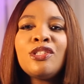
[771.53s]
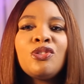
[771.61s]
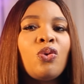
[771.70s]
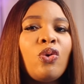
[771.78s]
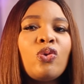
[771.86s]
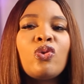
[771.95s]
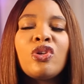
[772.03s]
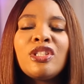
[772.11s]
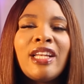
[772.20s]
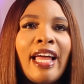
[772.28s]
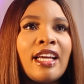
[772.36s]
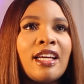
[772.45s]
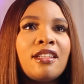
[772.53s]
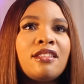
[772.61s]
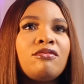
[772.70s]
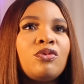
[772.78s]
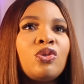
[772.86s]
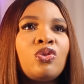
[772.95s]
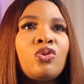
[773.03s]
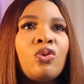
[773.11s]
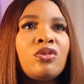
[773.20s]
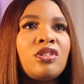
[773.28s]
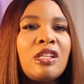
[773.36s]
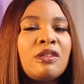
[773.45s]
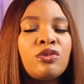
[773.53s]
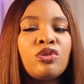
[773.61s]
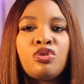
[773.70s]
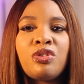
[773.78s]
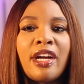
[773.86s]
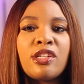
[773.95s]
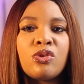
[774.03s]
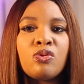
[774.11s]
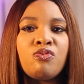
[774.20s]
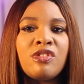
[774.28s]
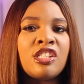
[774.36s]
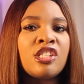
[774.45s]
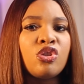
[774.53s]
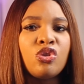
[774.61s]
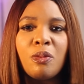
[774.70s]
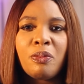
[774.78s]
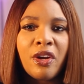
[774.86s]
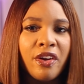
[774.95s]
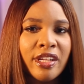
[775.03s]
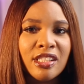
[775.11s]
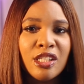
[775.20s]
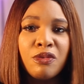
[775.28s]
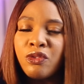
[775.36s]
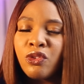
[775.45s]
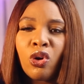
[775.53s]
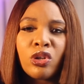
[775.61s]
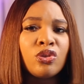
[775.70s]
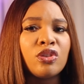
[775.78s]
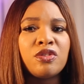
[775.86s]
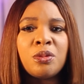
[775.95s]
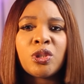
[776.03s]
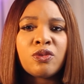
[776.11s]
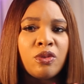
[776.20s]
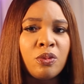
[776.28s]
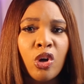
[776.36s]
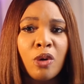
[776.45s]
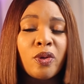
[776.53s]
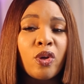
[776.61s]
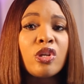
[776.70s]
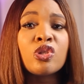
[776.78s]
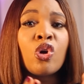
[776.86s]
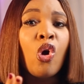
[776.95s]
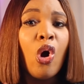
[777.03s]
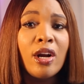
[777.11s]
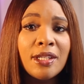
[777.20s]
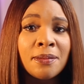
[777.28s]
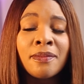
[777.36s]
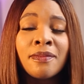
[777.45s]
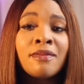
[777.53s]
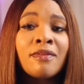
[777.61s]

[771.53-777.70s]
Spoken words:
don't even try to resist your parents if you've not gotten confirmation from God, because God